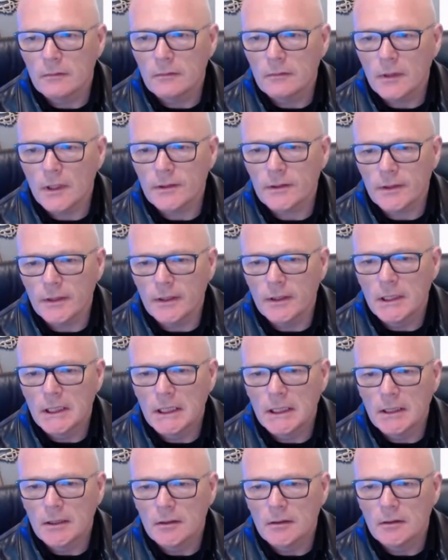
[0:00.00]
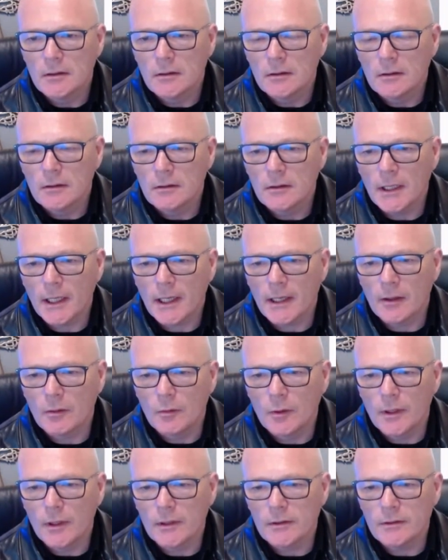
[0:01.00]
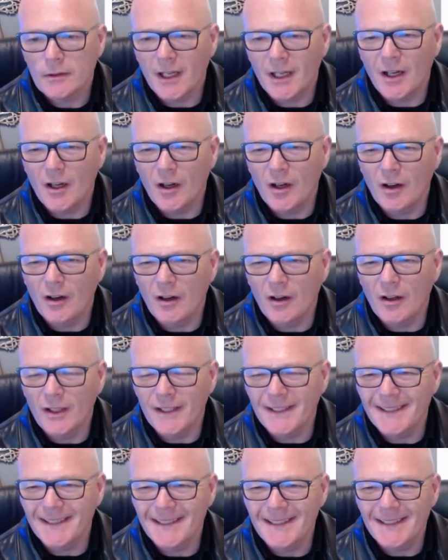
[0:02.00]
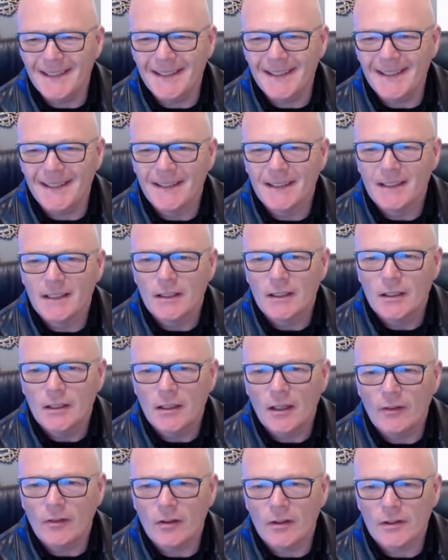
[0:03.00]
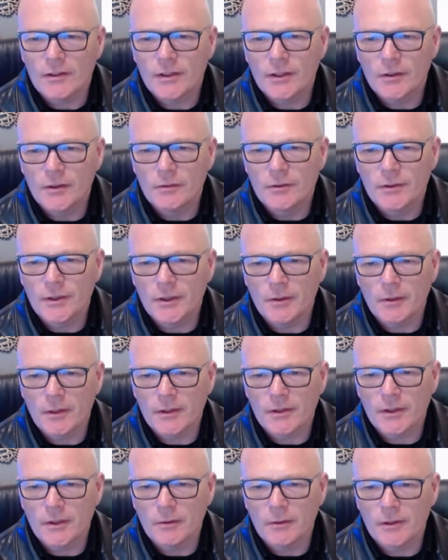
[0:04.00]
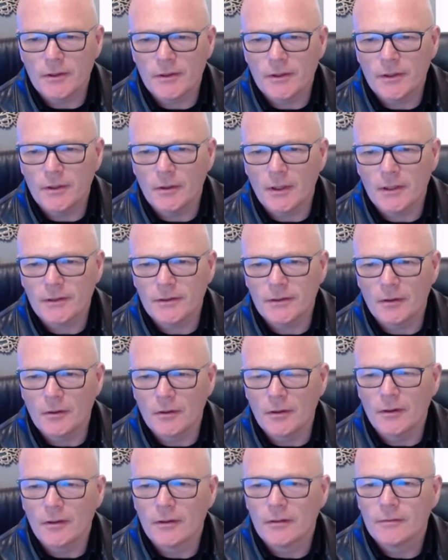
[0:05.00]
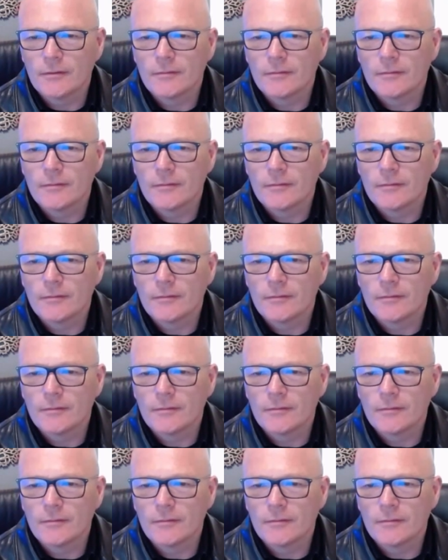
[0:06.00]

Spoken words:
That's it. That kind of works. Oh yeah. I've got a 2, 2 and a 2 and a 2. That's no good.